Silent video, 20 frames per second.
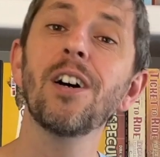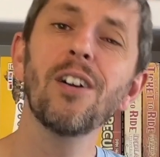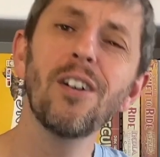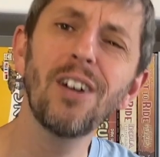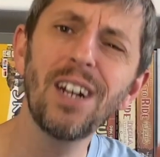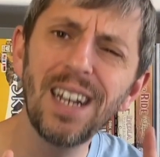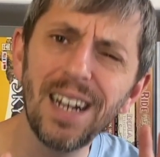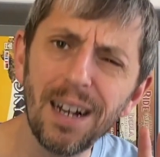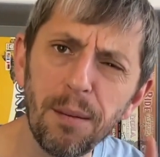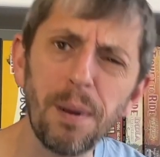are a
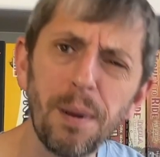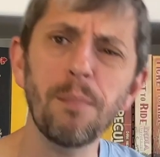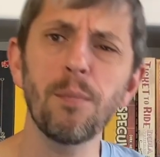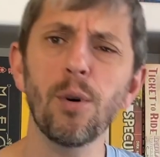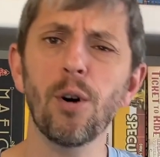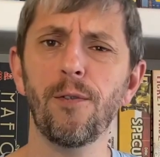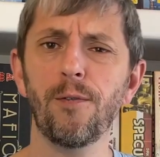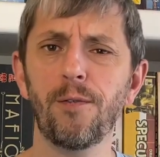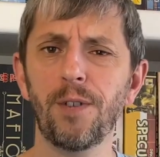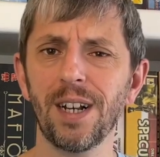little bit
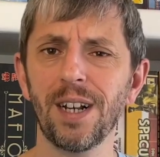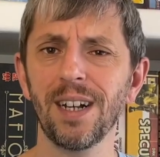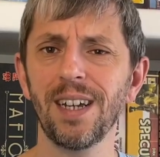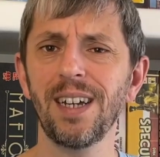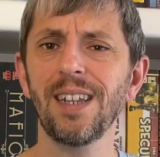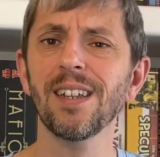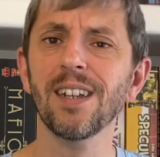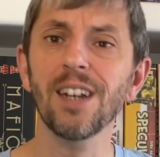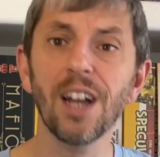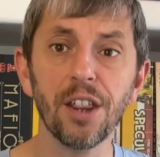more
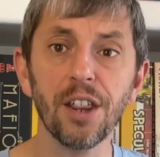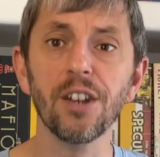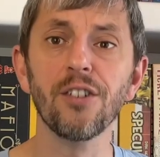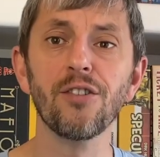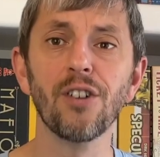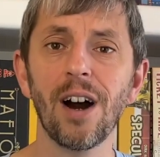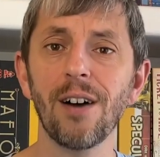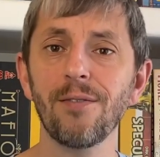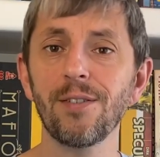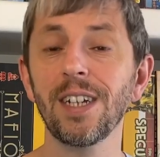fiddly than other
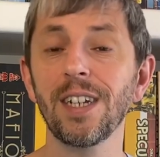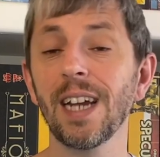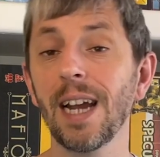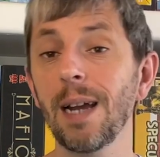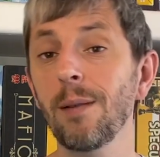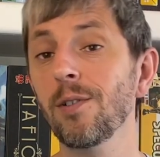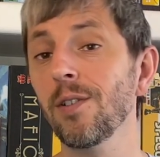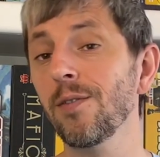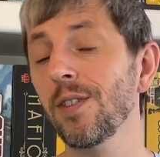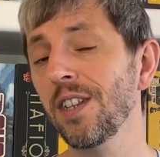drafting
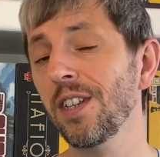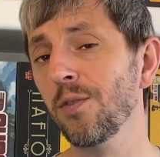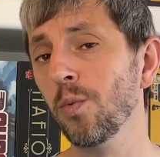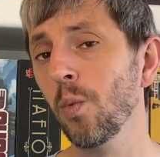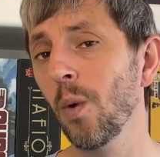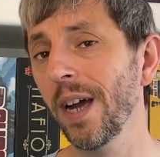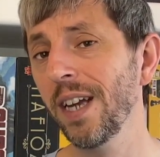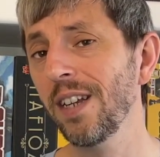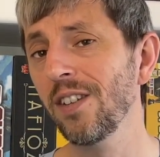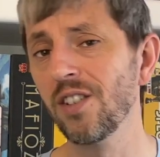games of this
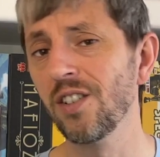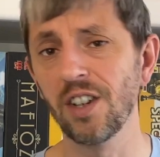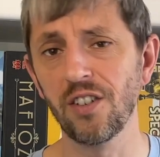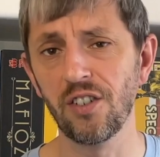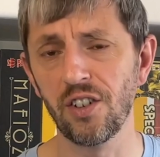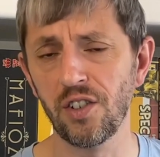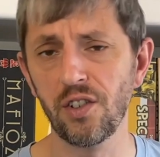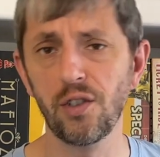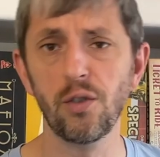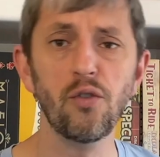weight, such
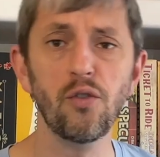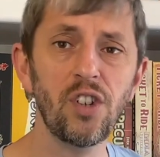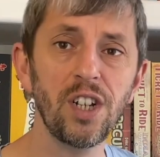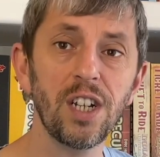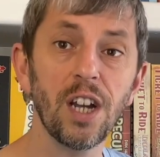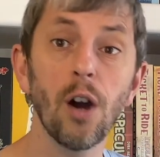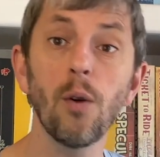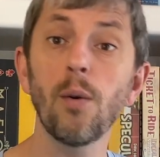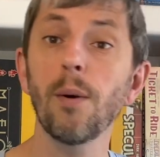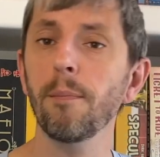as Sushi
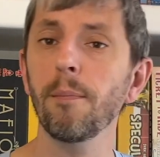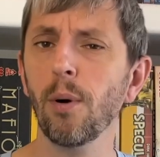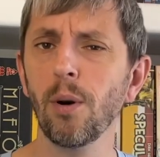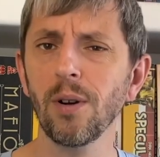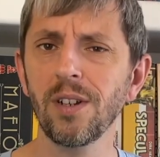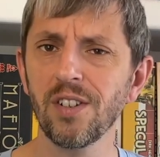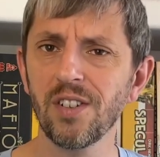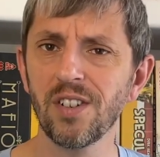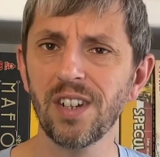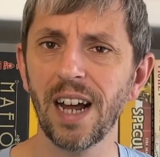Go and
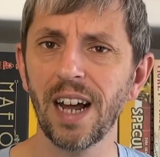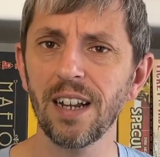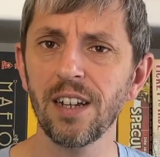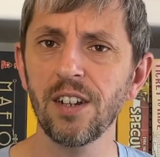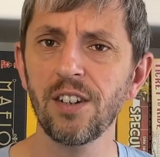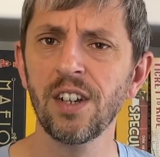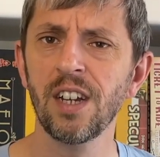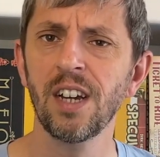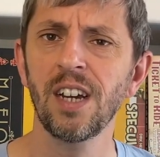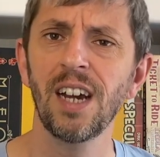Point
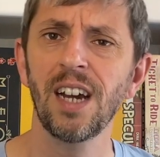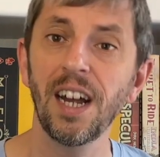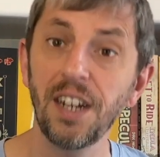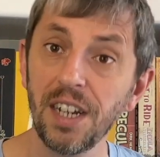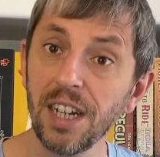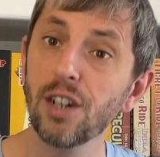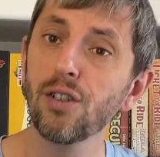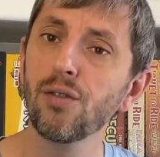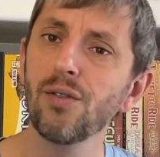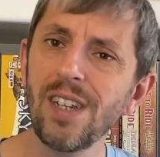Salad, and
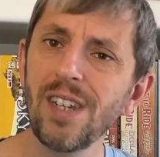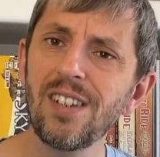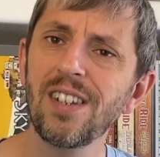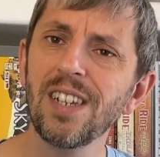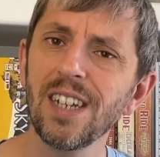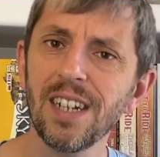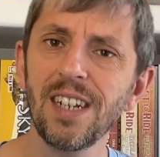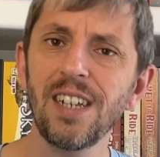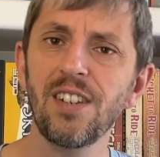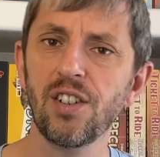
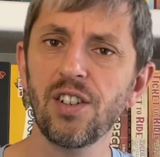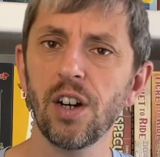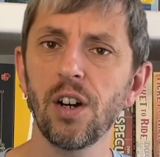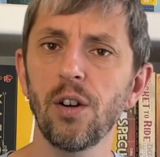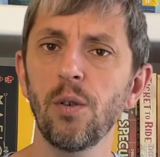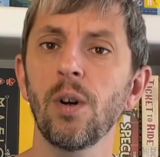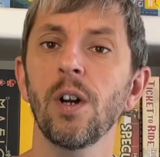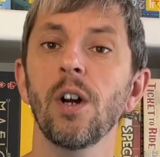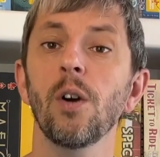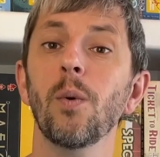increasingly
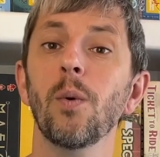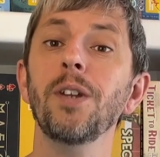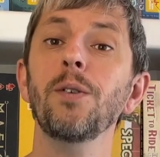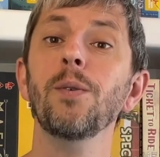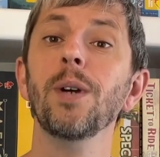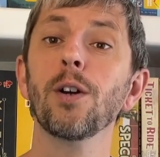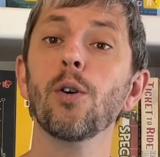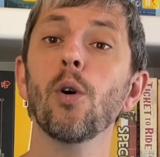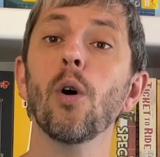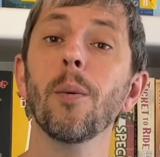so when you
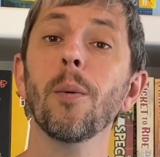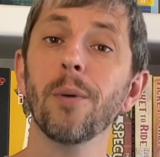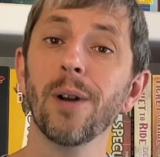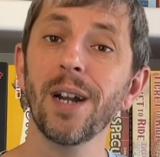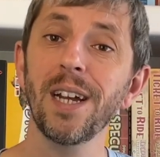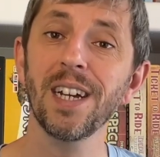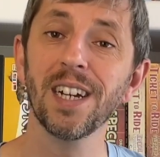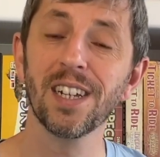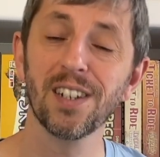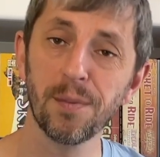
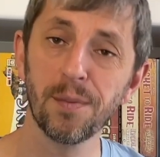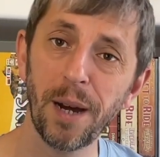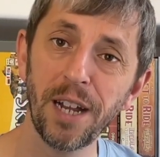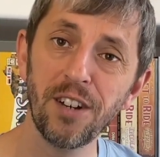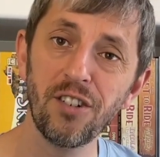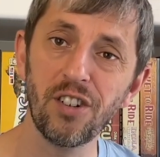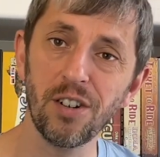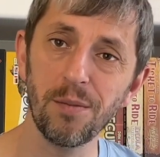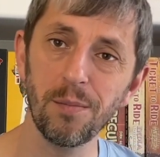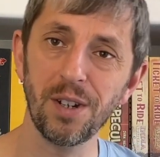incorporate
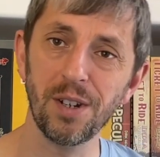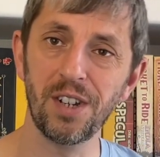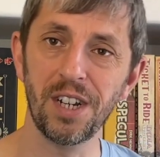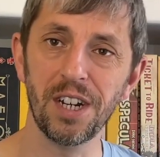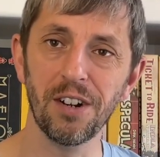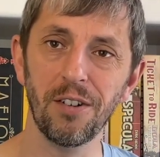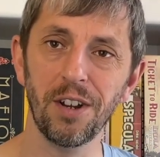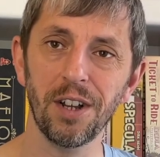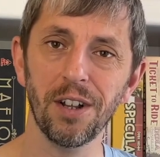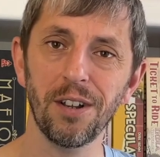expansion
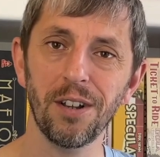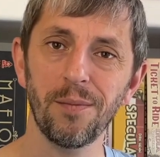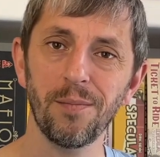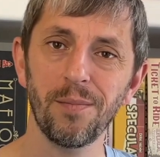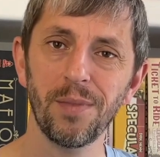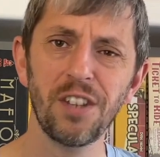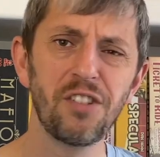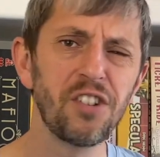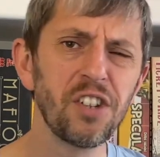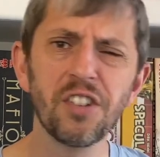material.
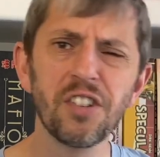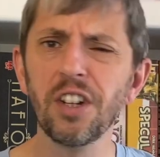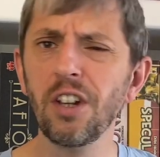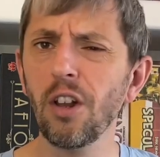There's just a